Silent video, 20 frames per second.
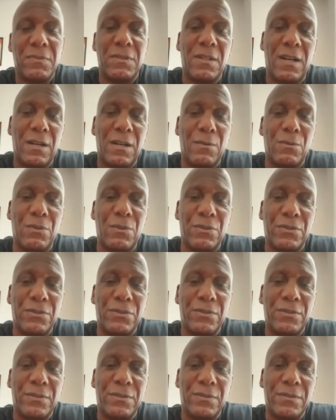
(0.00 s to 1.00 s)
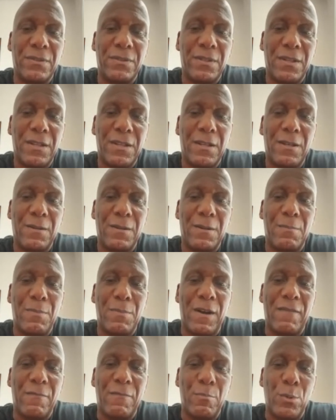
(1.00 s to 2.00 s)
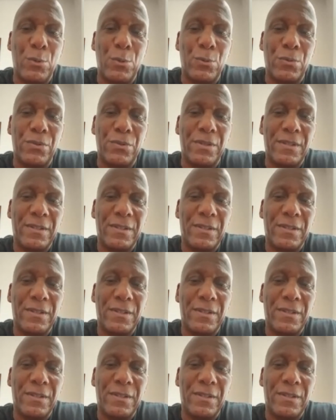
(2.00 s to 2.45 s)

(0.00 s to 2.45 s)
like was above board.